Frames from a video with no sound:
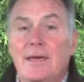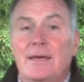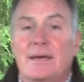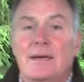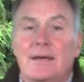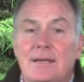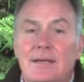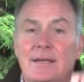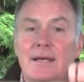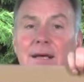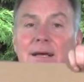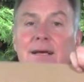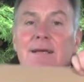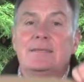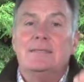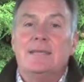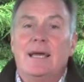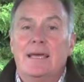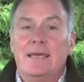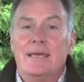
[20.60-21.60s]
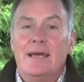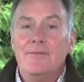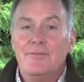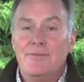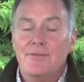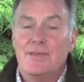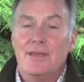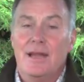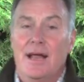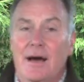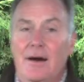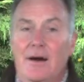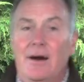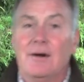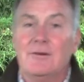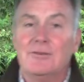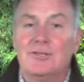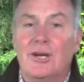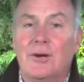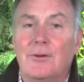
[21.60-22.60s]
can take everything out.
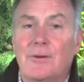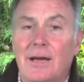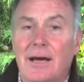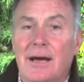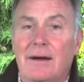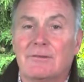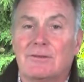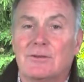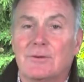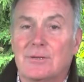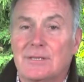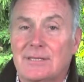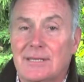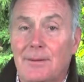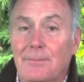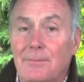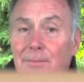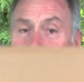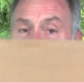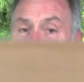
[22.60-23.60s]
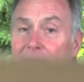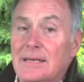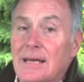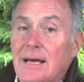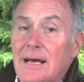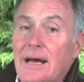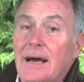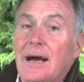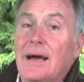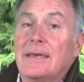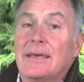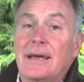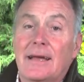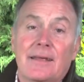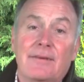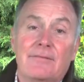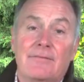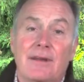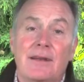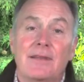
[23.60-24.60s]
I'll show you how to assemble it and get
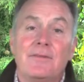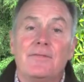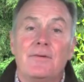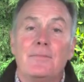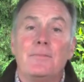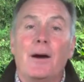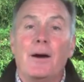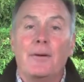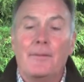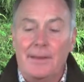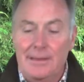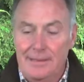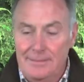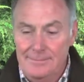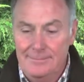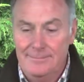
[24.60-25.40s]
it ready for mowing.